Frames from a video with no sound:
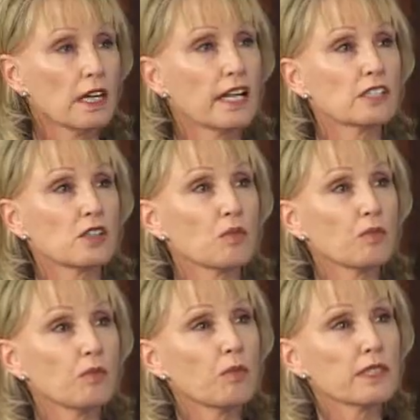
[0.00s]
And so
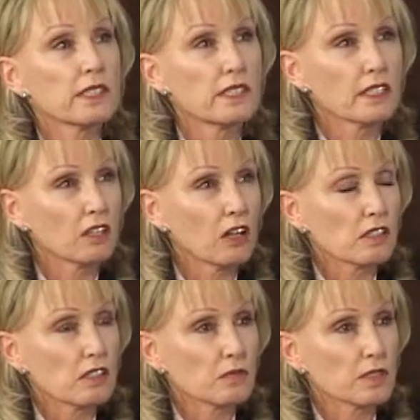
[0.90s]
what does that
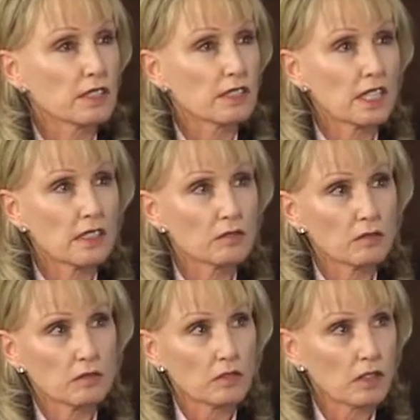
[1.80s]
cost? Does that
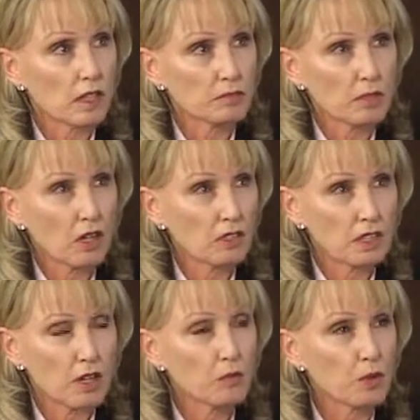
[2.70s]

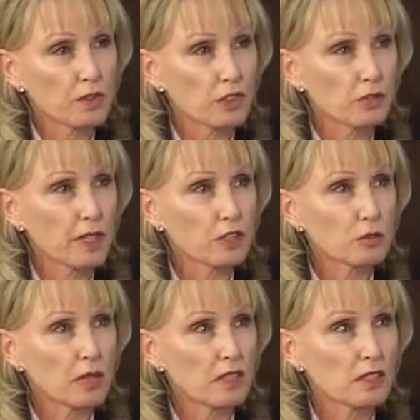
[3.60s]
cost a lot more than your
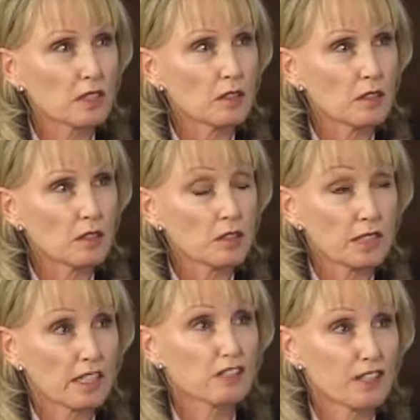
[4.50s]
regular policy, although
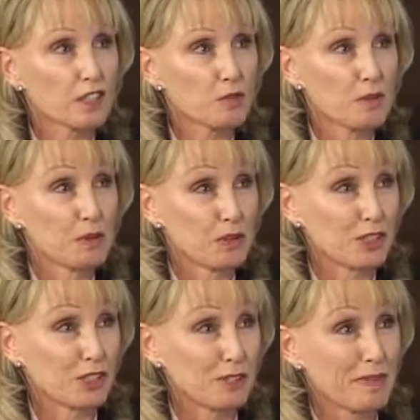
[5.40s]
it sounds like it would be
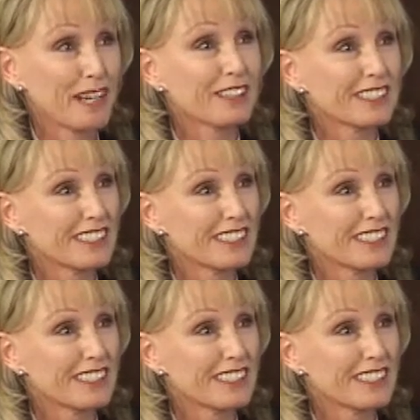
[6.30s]
worth just about?